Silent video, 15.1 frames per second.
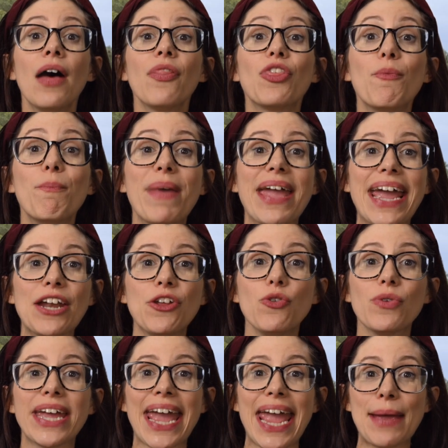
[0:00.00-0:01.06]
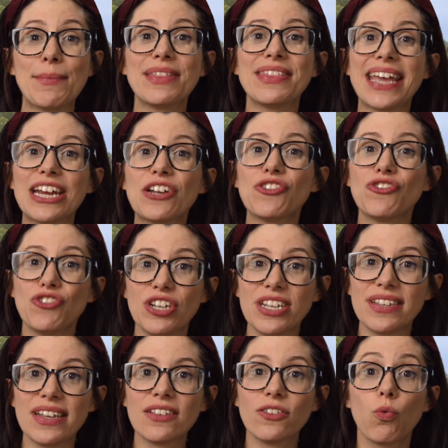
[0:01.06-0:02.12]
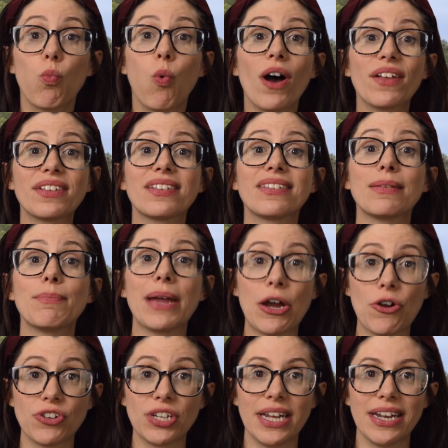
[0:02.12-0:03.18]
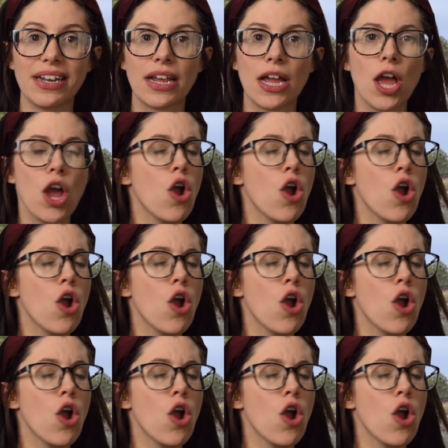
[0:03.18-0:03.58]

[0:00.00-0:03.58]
The man who came and thanked Jesus was a Samaritan.